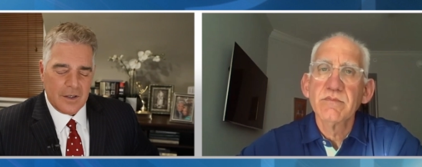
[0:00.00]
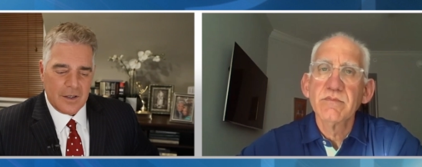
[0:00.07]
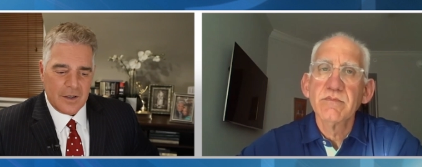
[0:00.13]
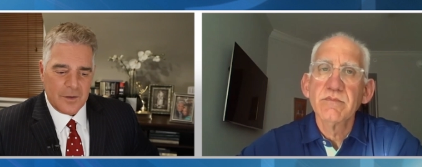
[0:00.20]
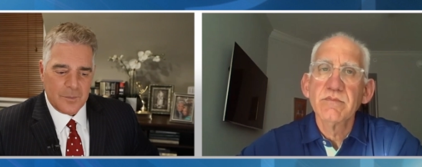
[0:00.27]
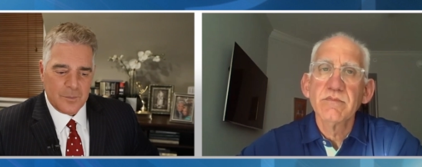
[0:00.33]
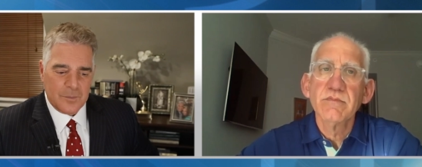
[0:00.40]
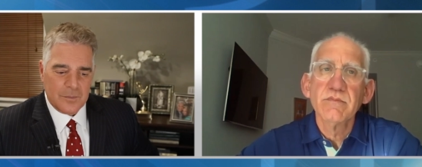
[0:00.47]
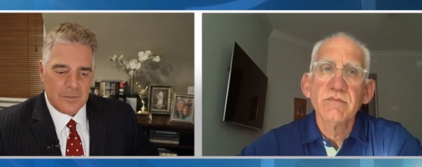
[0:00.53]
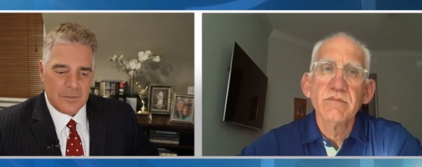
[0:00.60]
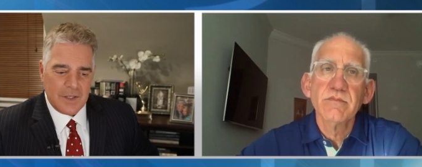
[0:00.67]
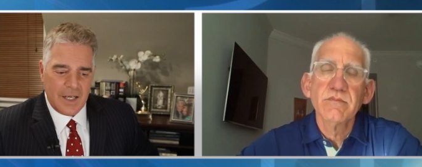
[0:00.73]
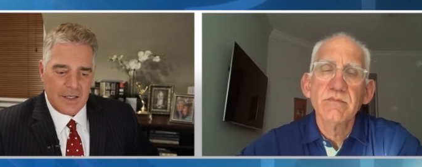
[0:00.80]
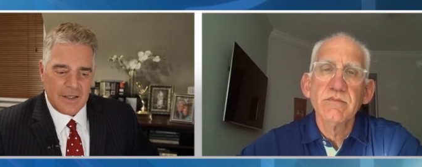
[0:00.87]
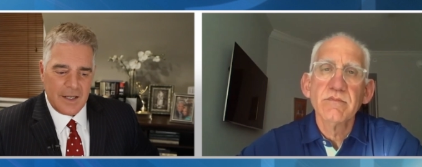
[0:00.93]
Speaker 1: Um,
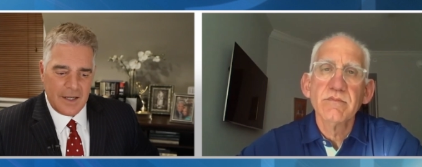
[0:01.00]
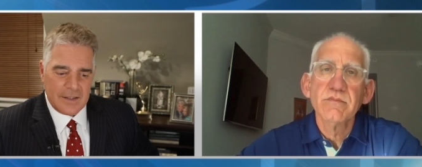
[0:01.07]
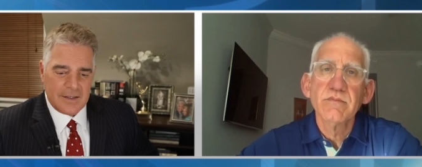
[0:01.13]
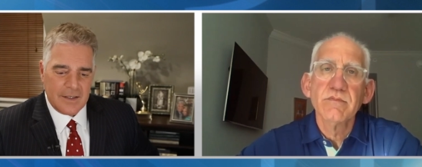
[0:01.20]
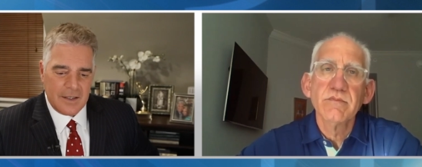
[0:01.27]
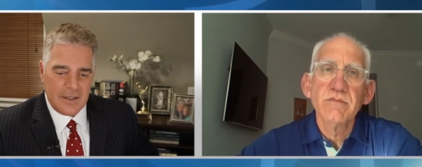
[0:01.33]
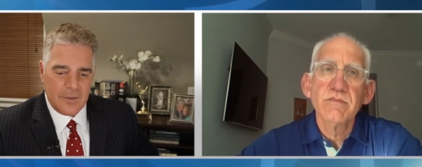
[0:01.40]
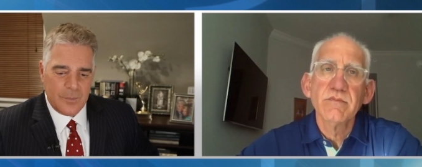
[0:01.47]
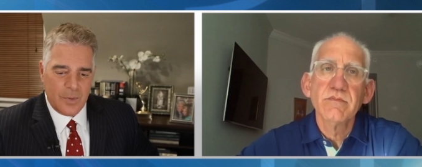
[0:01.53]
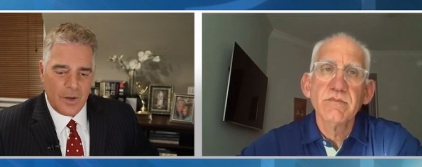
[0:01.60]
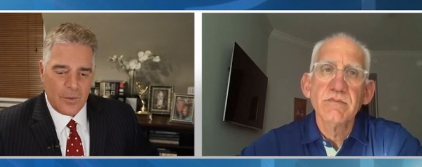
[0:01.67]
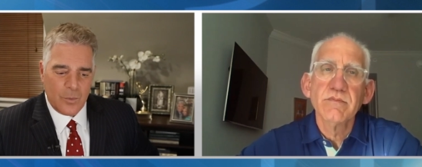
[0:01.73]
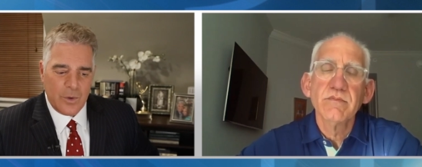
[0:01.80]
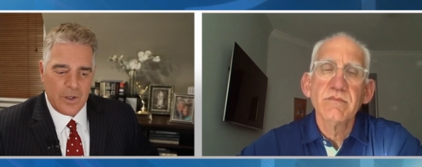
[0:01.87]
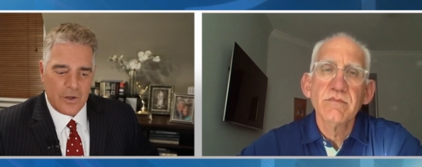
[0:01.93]
an entity,
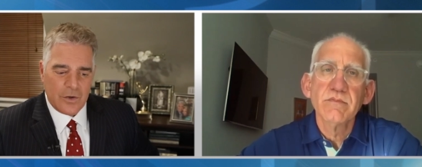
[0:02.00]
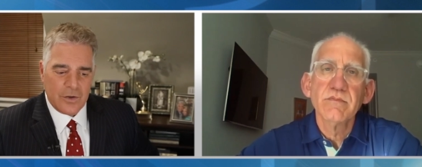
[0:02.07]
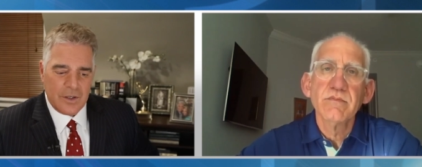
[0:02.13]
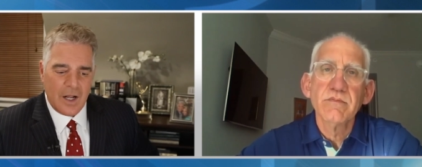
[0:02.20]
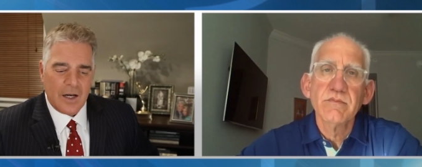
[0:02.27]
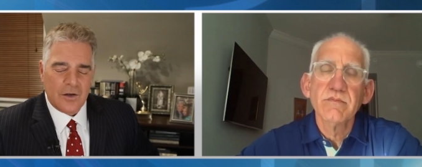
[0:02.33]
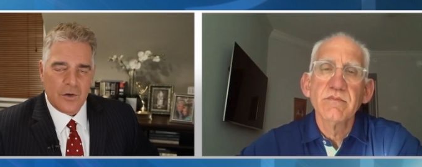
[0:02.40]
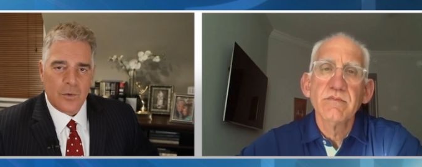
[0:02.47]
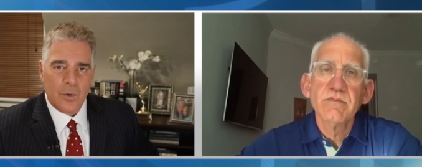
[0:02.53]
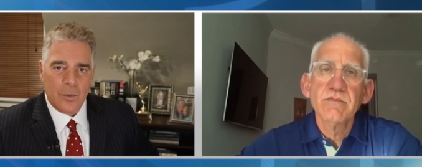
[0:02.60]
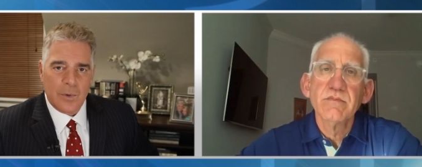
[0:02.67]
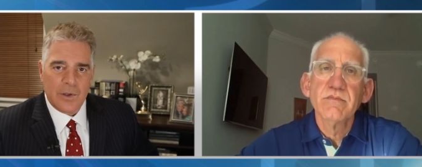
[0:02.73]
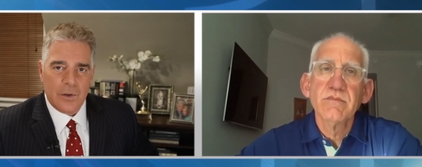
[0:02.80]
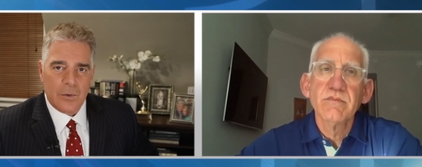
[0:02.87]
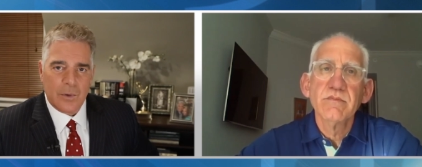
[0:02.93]
but we could not do what
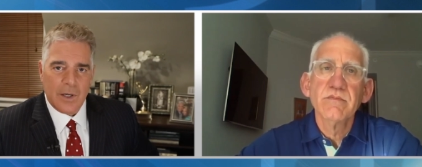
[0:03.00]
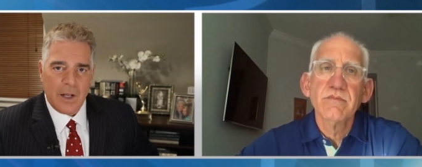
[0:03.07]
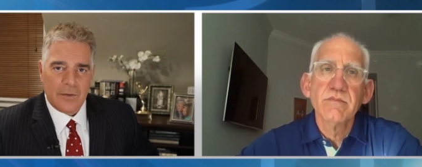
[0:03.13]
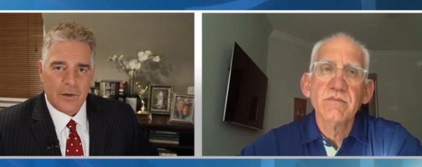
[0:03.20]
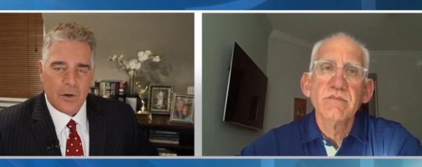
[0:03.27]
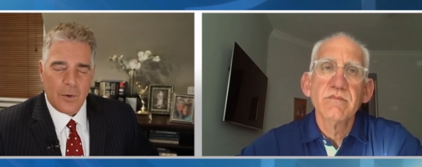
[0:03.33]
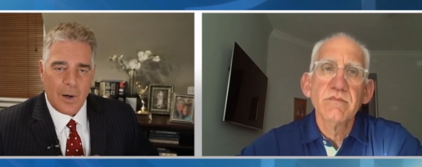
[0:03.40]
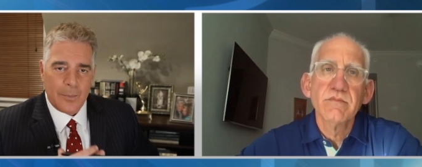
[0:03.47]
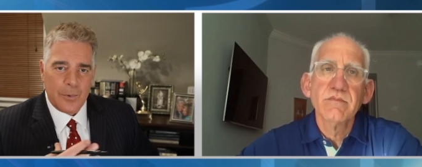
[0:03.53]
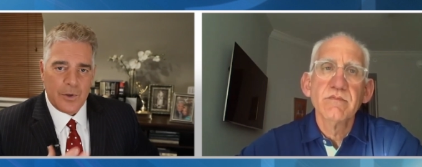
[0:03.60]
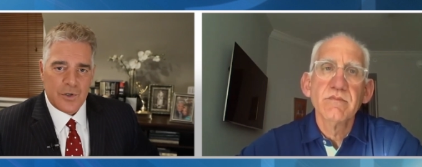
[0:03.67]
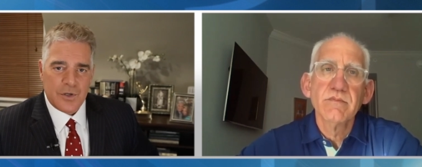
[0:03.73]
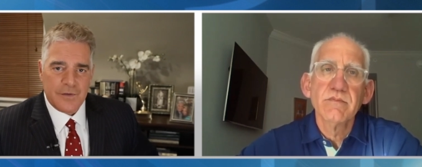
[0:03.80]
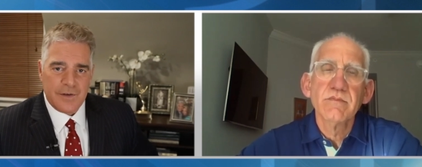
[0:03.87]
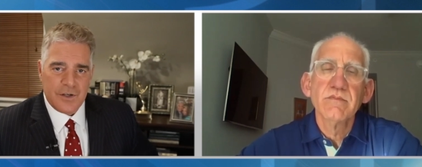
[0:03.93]
we do without the
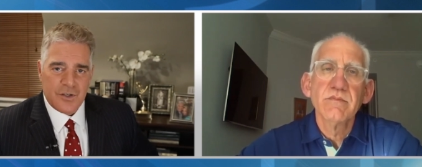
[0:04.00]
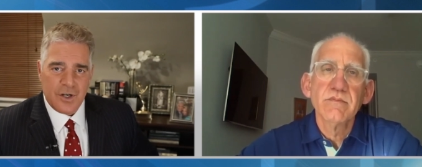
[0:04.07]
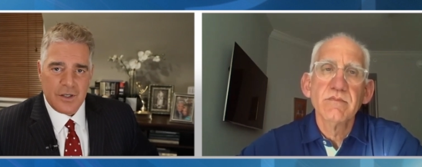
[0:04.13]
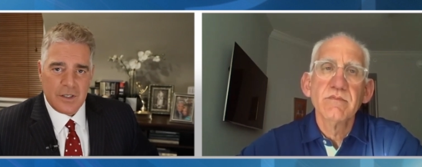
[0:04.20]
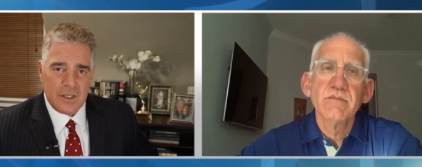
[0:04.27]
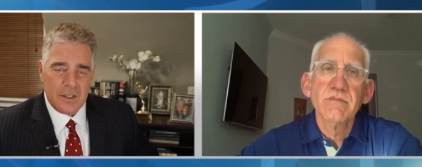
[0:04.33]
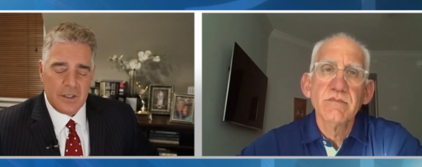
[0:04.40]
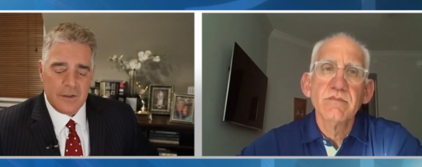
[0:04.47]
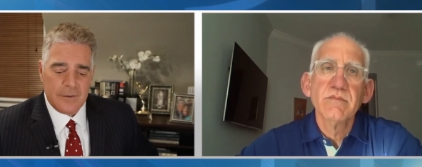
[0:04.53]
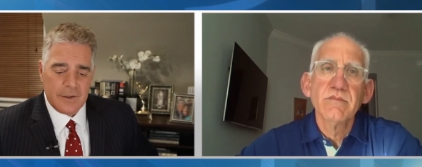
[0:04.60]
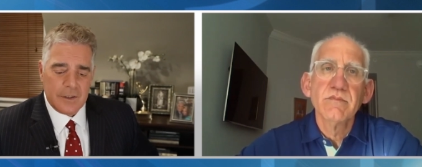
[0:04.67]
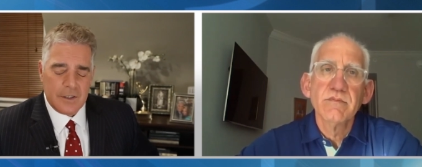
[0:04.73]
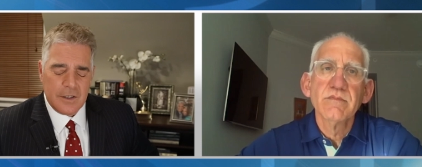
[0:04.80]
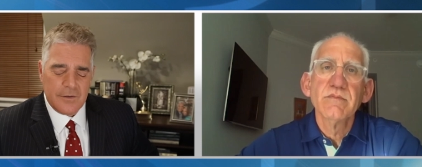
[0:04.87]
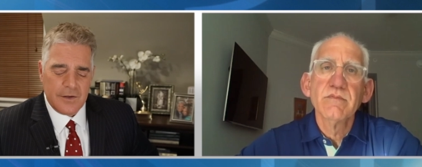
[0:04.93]
cooperation of NJT,
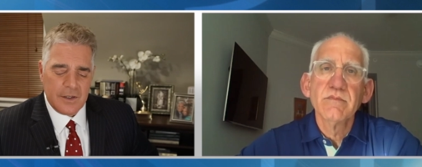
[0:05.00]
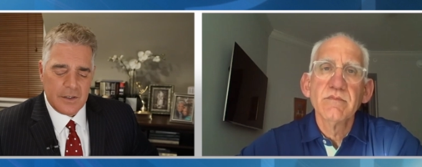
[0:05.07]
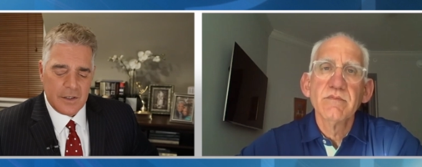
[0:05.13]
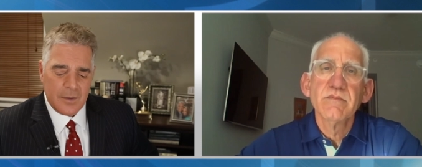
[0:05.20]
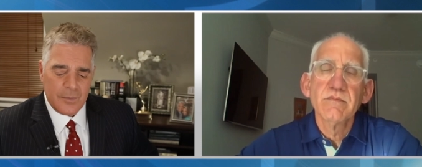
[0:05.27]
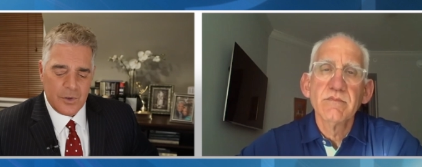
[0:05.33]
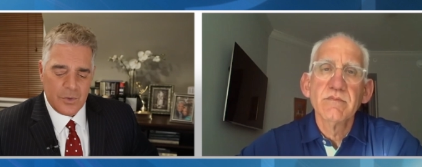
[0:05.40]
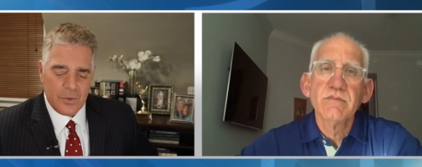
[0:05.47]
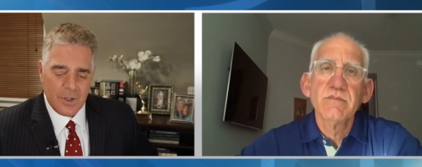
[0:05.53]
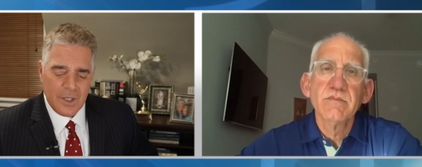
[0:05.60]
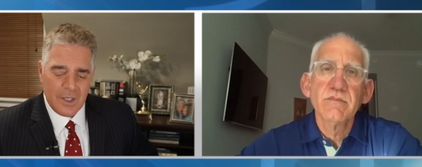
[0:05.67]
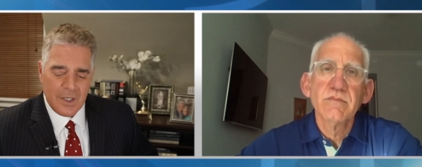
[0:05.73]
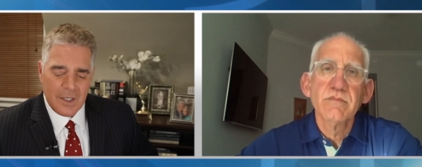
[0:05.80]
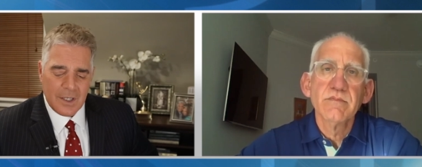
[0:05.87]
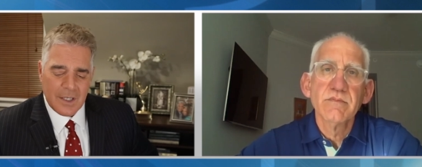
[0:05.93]
TV, and
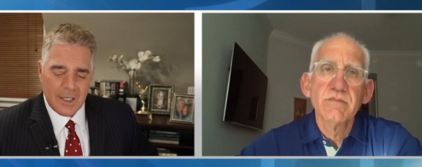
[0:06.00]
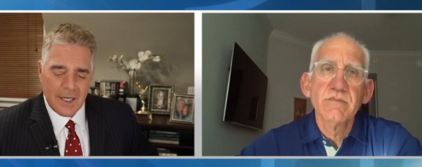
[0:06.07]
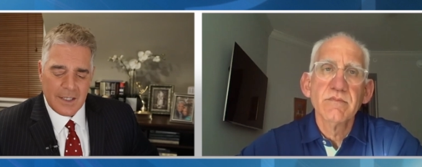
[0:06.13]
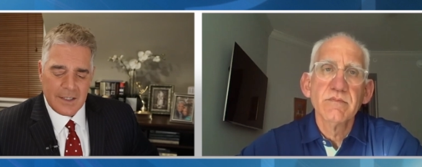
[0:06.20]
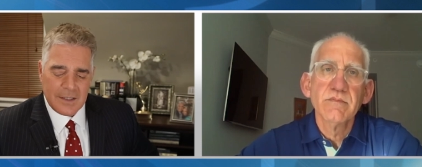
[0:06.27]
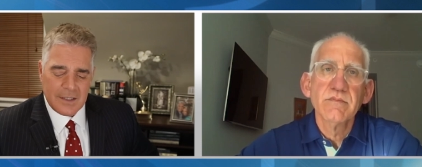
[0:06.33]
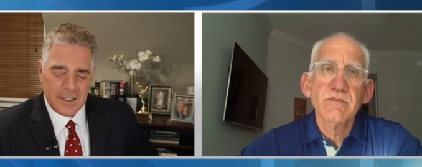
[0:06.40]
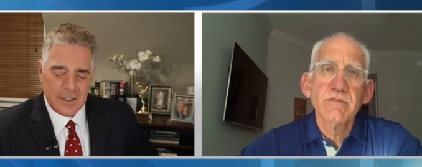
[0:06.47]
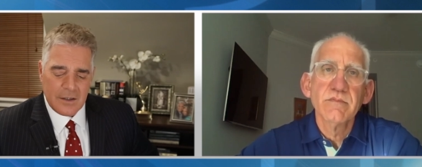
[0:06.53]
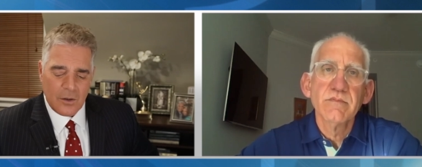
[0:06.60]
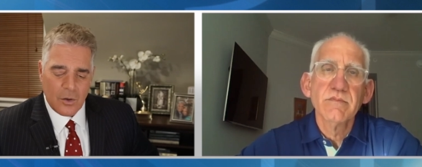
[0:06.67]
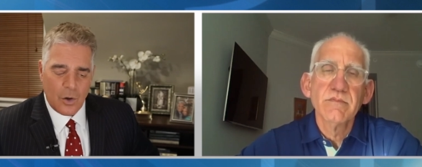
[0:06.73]
WNET, the